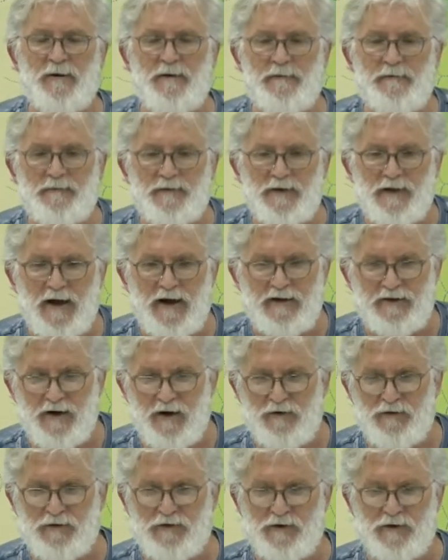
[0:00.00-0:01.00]
Like
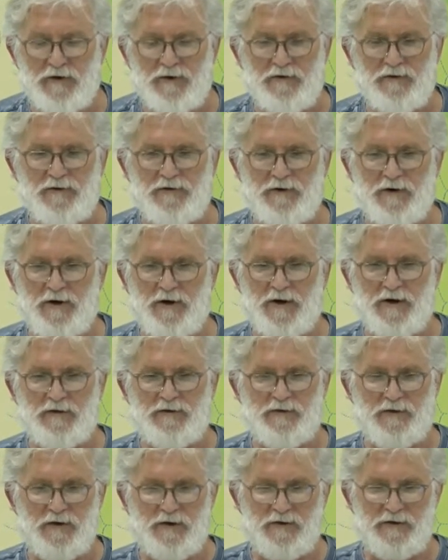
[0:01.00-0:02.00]
those are
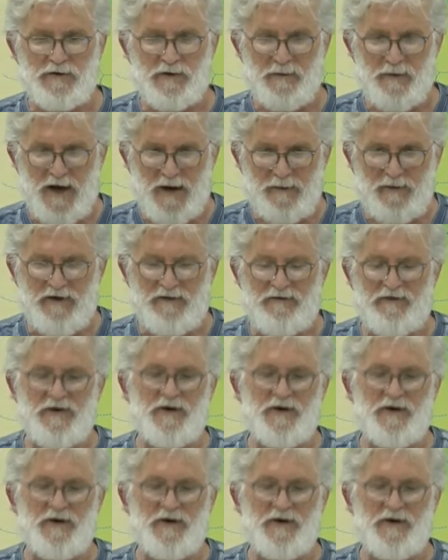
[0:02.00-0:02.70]
to make me feel